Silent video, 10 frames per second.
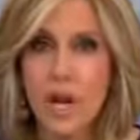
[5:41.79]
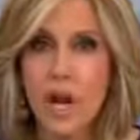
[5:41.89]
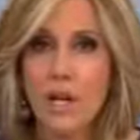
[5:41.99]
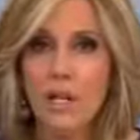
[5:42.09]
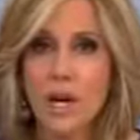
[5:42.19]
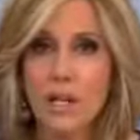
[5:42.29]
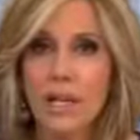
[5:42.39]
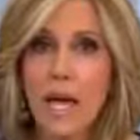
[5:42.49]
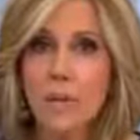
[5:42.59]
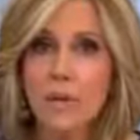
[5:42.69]
a Charlie
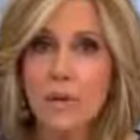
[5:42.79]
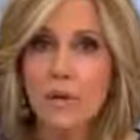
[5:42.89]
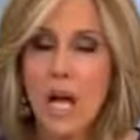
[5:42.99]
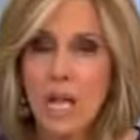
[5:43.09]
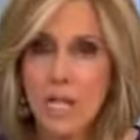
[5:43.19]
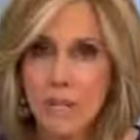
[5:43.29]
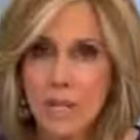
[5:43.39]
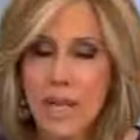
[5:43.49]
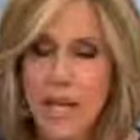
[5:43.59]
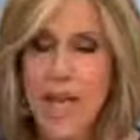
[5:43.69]
Hebdo
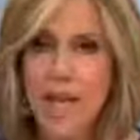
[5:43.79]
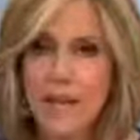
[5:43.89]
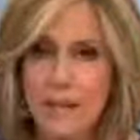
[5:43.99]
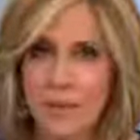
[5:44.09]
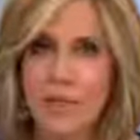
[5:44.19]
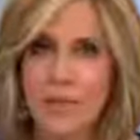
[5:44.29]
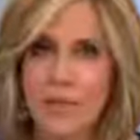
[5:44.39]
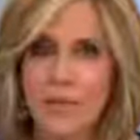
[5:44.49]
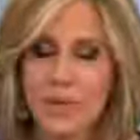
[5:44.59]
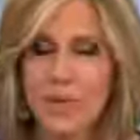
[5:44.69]
columnist and a police
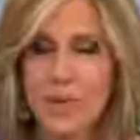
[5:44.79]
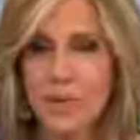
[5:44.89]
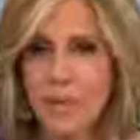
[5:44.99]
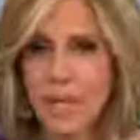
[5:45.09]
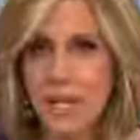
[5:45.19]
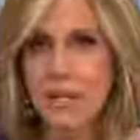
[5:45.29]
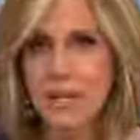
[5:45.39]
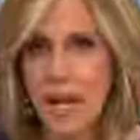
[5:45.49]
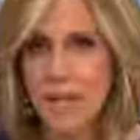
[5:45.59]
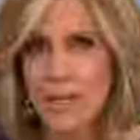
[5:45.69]
officer, are laid to
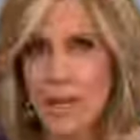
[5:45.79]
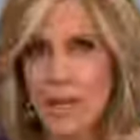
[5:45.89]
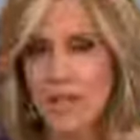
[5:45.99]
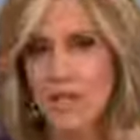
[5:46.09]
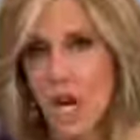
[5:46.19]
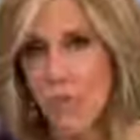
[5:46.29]
rest. John